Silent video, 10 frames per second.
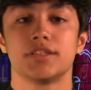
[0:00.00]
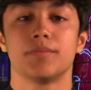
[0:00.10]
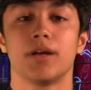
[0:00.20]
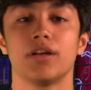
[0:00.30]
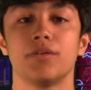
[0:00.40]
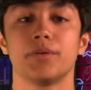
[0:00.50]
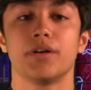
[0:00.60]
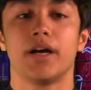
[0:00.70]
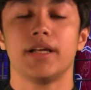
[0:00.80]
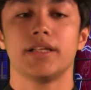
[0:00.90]
Tomorrow, we will
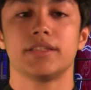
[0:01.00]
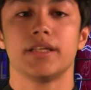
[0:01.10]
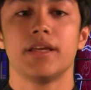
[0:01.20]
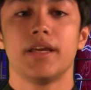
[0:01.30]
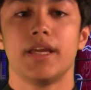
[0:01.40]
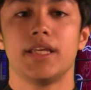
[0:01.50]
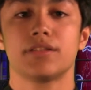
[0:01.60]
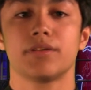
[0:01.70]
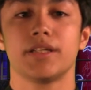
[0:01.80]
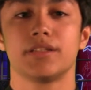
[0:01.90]
highlight the 8th
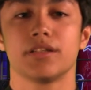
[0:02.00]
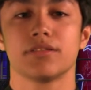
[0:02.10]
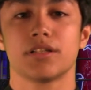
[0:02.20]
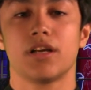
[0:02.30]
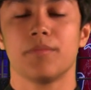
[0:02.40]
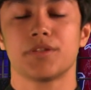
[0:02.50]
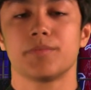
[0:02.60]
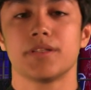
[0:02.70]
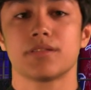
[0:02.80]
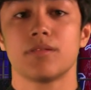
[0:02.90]
grade girls'
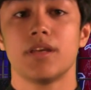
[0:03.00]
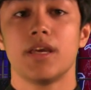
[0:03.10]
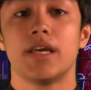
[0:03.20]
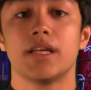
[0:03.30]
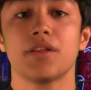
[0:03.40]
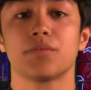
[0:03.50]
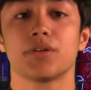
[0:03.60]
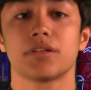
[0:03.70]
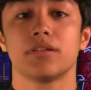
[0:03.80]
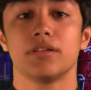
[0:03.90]
accomplishments. In other,
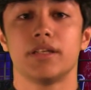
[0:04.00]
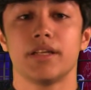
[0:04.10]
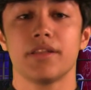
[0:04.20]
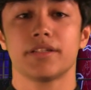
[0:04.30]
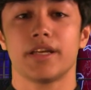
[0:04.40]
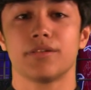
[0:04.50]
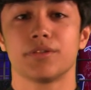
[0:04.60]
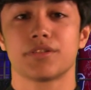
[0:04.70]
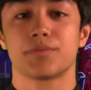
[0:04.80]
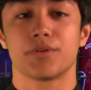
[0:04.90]
words, in other
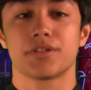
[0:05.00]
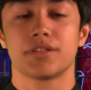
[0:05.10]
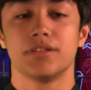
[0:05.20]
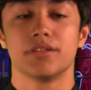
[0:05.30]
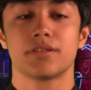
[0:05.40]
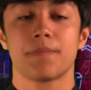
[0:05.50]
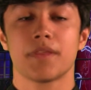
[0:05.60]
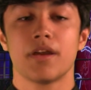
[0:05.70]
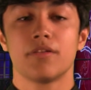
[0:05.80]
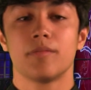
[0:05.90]
Kenilworth sports news,
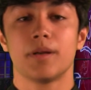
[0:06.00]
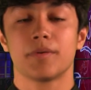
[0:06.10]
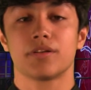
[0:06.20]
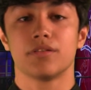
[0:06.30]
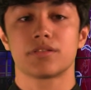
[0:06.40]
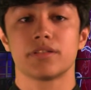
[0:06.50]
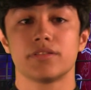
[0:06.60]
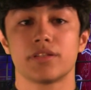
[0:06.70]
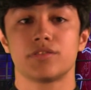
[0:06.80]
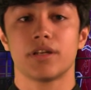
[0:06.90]
Remember, Colts,
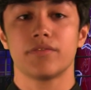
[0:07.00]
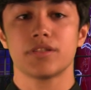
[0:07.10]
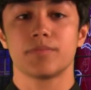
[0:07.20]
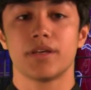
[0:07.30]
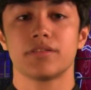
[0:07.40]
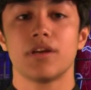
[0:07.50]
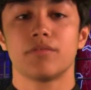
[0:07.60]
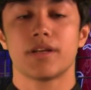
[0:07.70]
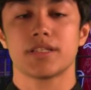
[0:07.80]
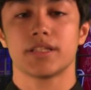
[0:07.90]
the Trevor Smith
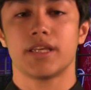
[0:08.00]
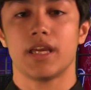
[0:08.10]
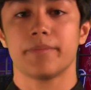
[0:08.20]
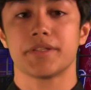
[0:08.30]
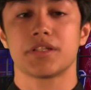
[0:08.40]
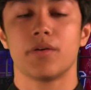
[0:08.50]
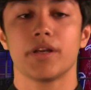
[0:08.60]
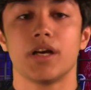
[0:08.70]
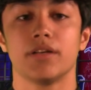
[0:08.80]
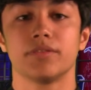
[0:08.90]
Wrestling Camp is
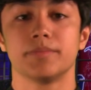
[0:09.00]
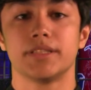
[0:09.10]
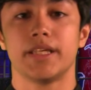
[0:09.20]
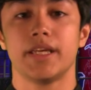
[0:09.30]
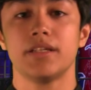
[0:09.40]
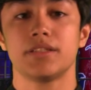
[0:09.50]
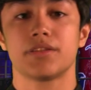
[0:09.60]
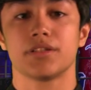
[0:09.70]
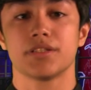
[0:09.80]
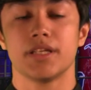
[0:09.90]
going on from today to
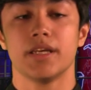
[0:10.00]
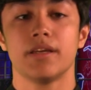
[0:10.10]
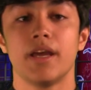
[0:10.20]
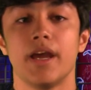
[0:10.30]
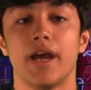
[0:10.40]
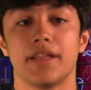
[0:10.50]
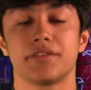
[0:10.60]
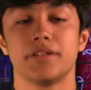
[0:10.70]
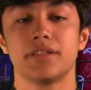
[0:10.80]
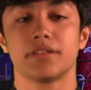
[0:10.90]
Thursday at
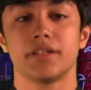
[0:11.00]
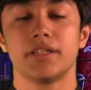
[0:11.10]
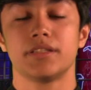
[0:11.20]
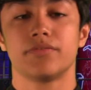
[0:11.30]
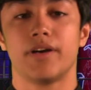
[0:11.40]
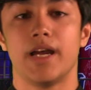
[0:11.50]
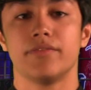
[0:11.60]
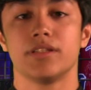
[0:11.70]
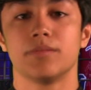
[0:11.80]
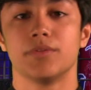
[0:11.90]
3.30 to 5
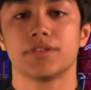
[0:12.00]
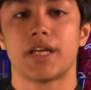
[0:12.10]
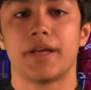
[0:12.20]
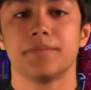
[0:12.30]
in the multi,